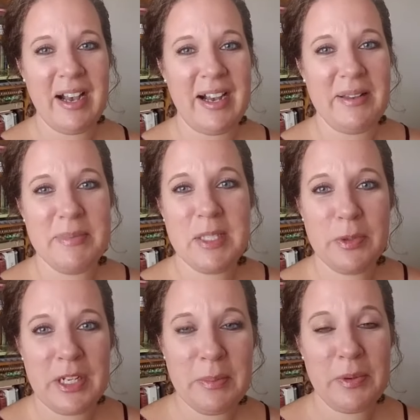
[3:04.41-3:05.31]
I'm
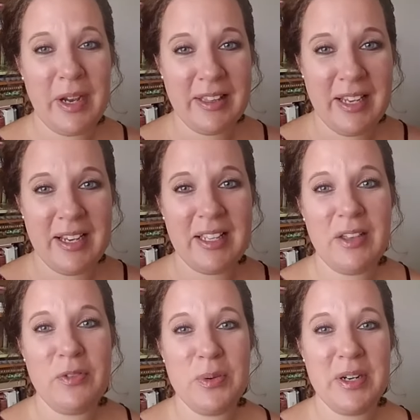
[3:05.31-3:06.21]
Sabrina Barella.
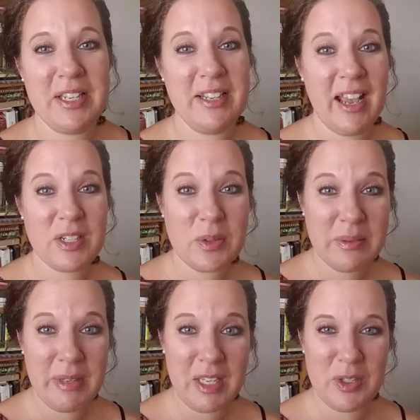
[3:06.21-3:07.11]
If you want to connect with
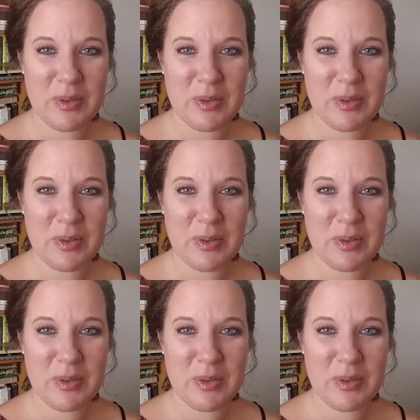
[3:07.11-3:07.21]
me,